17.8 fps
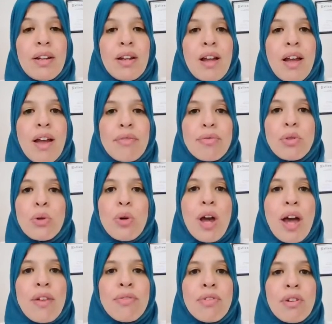Have you
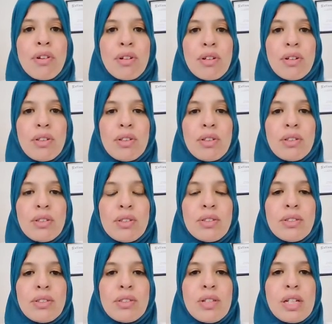ever
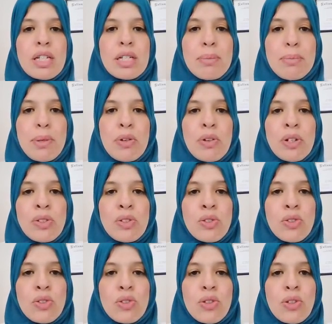
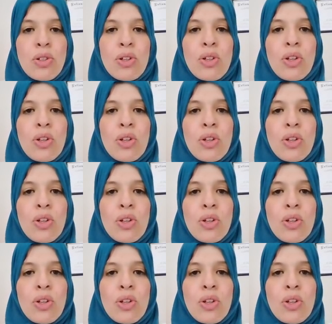experienced